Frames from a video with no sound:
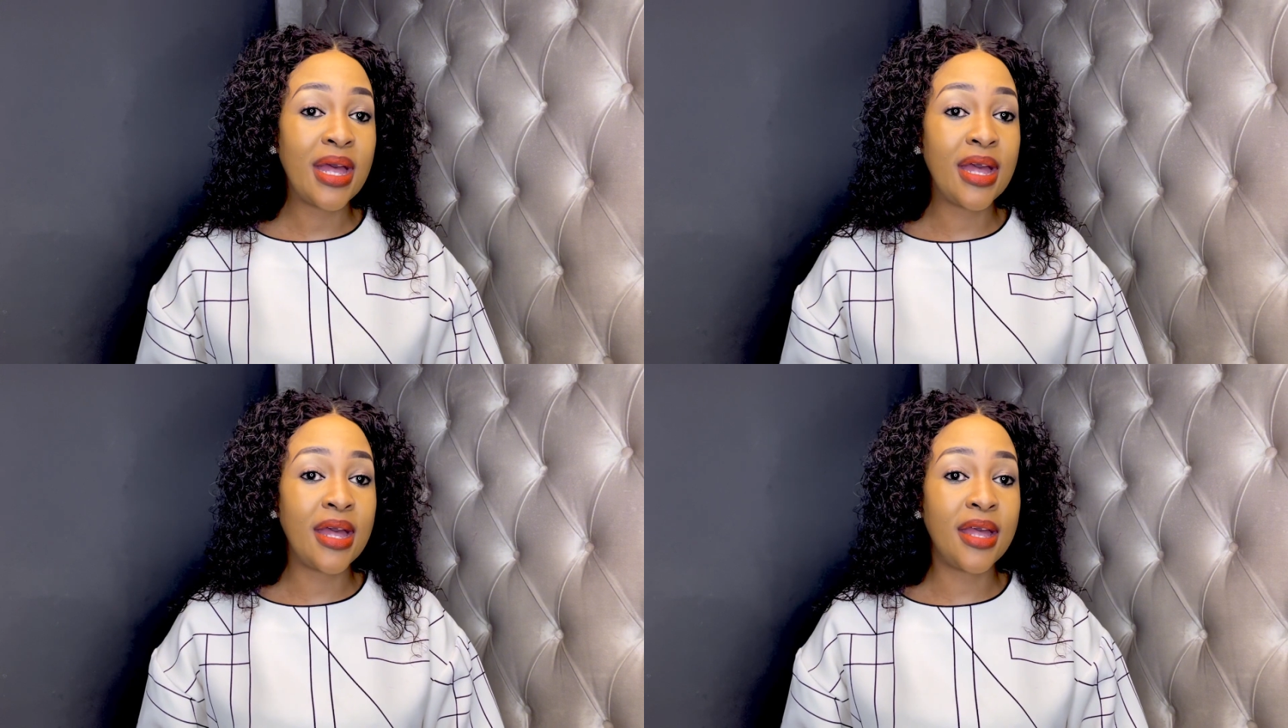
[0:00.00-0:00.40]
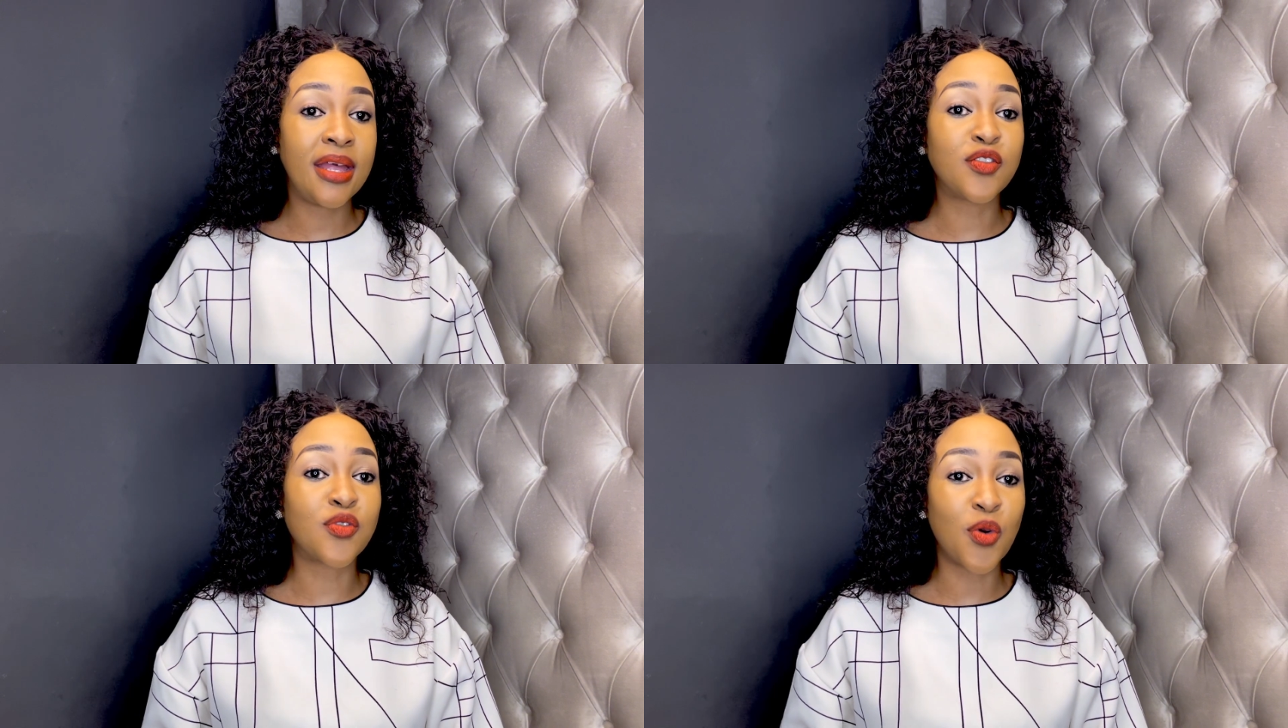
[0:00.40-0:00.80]

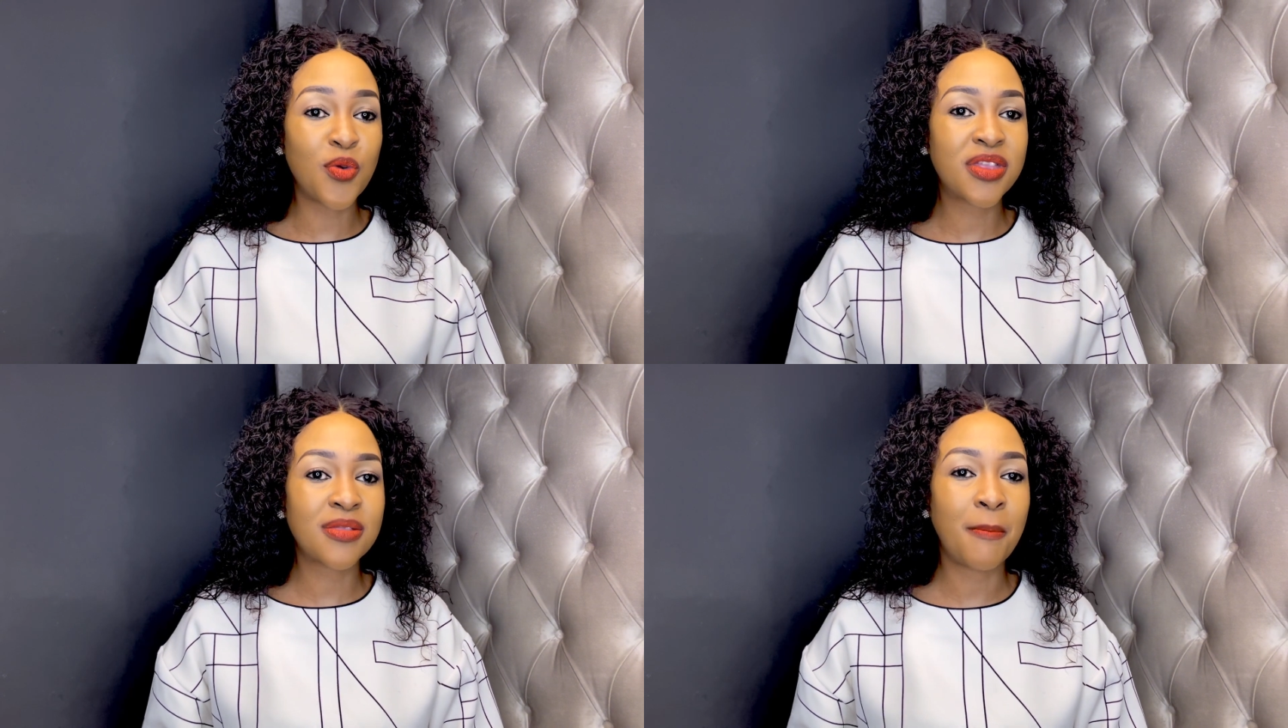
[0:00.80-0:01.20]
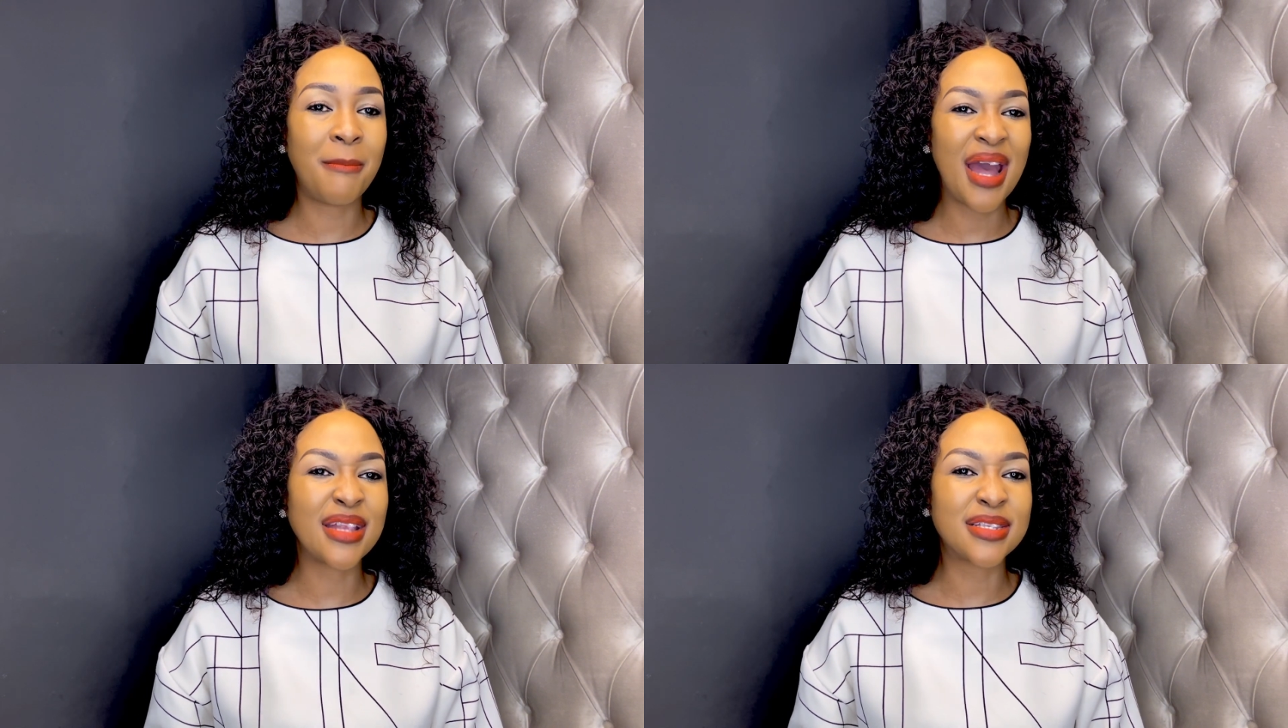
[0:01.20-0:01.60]
a growth
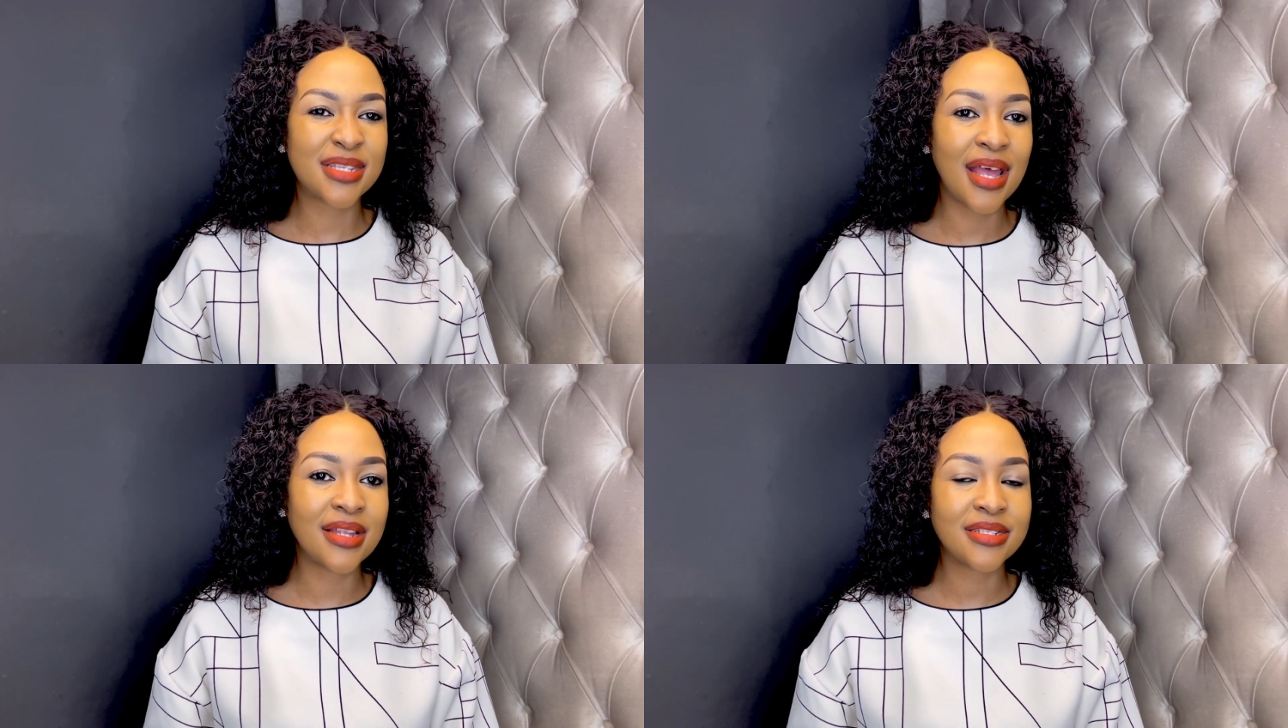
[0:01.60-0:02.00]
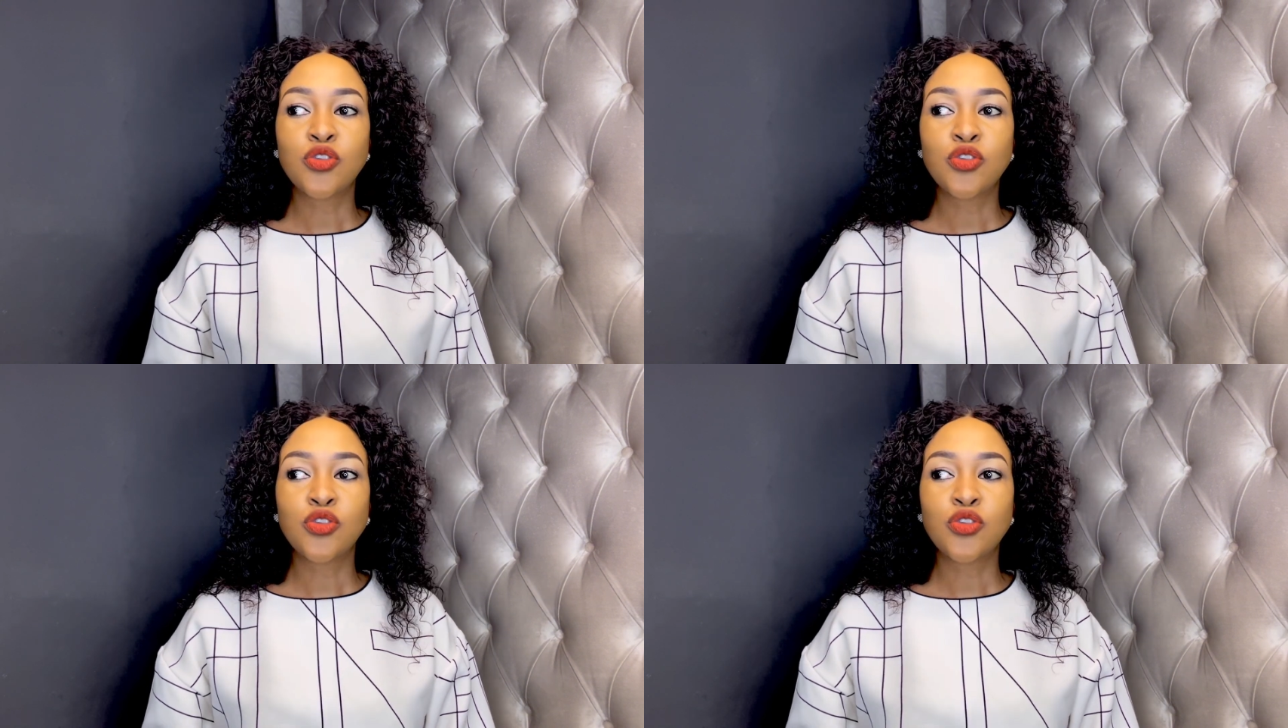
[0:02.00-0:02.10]
mindset.